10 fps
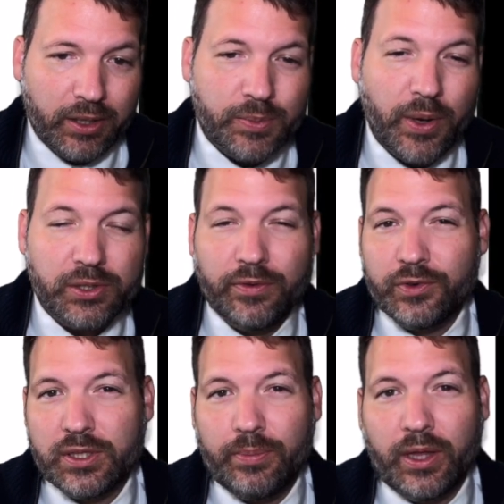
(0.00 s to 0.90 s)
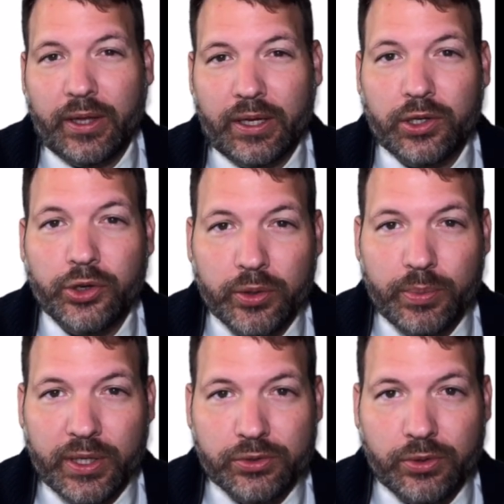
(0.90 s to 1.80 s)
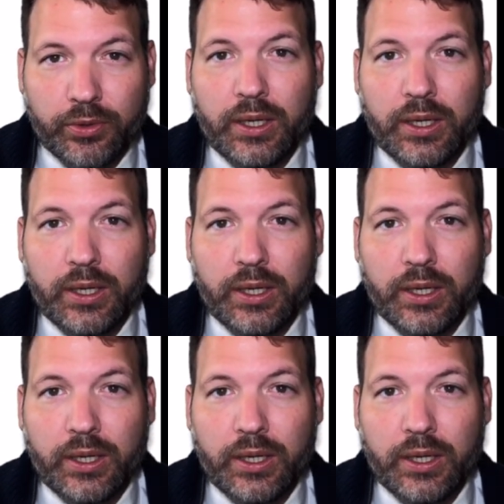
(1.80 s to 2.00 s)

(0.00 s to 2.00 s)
especially for something like a could be true,